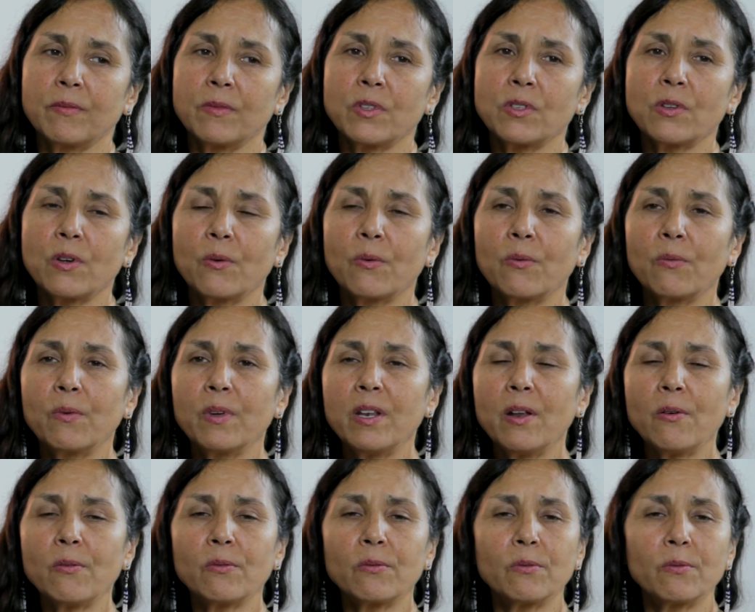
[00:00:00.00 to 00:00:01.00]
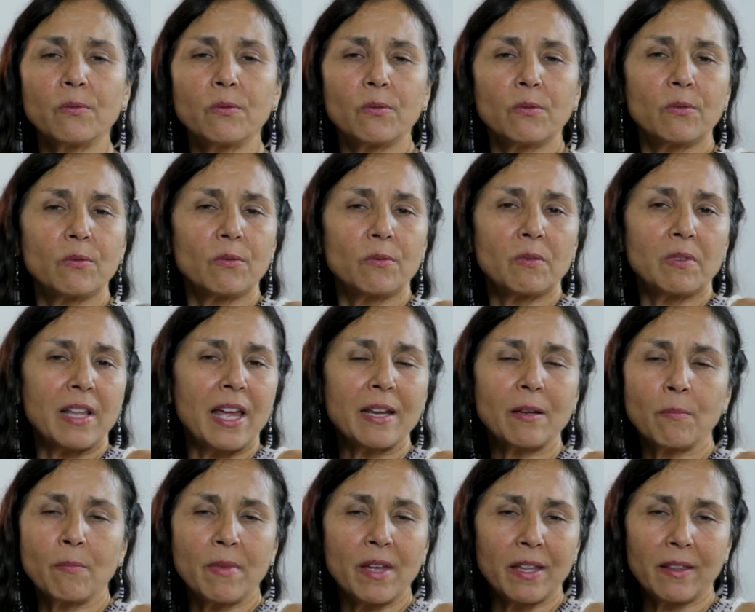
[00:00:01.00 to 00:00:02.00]
So we don't,
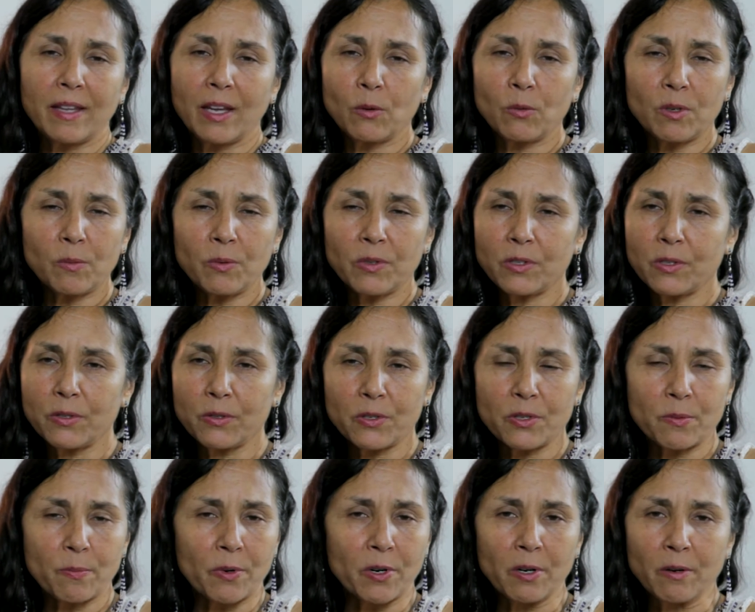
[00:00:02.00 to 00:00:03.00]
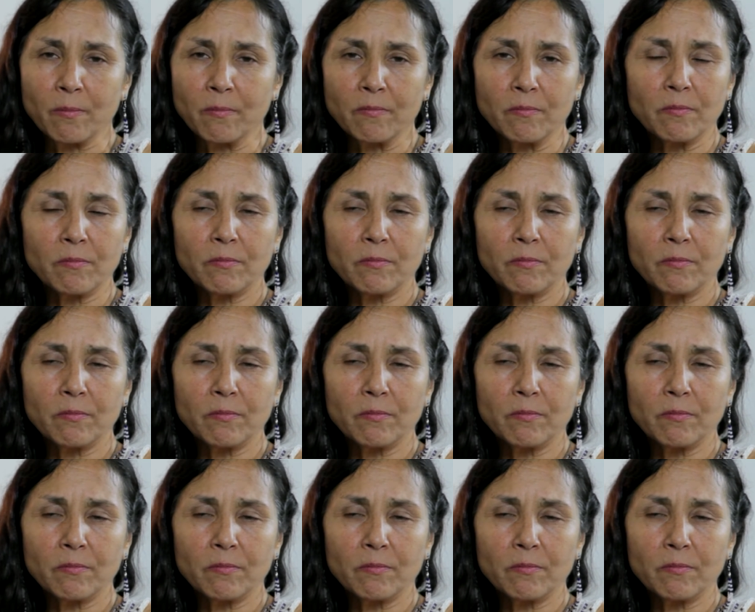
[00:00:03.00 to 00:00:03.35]
like men, they reproduce sperm,